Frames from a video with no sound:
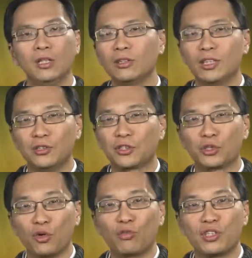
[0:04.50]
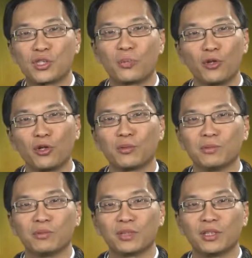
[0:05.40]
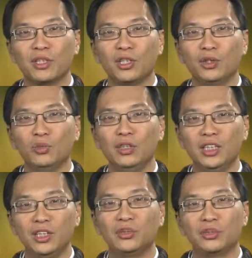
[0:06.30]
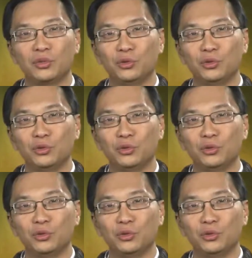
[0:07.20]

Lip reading: Okay, to solve these problems, we need